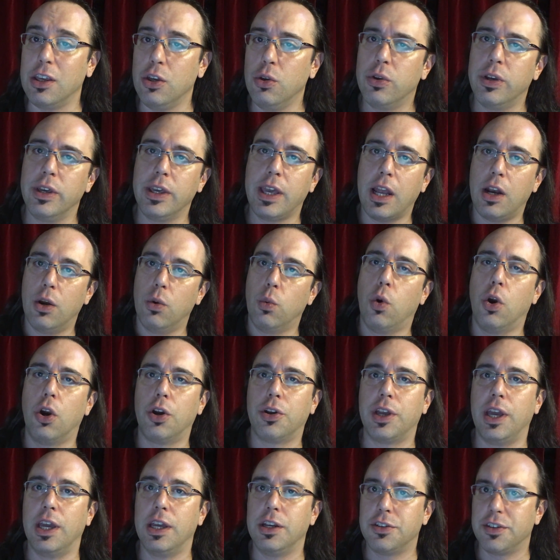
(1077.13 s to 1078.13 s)
You can get it
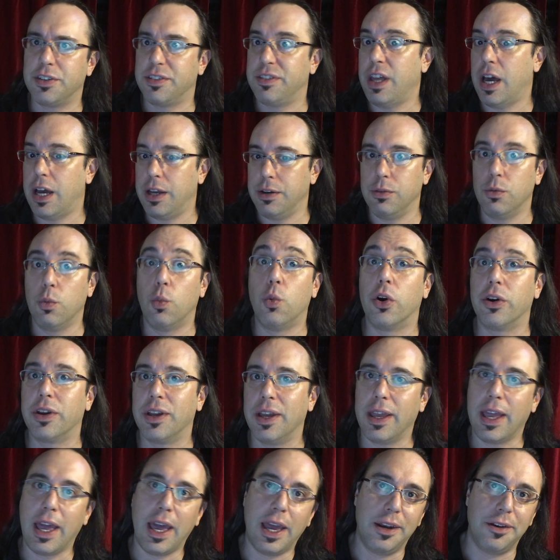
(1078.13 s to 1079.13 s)
working, just not
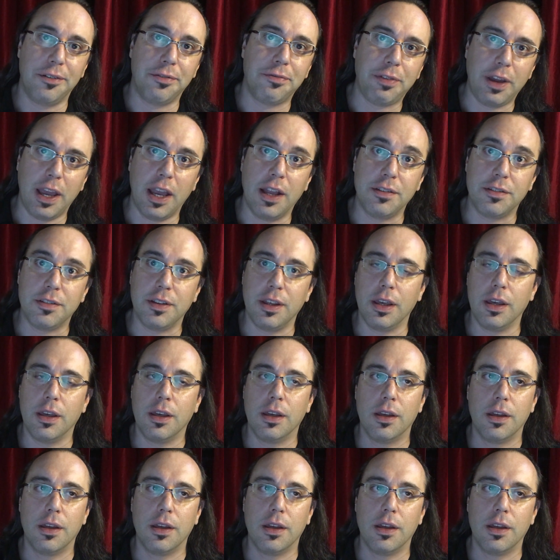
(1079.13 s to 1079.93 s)
working and fancy.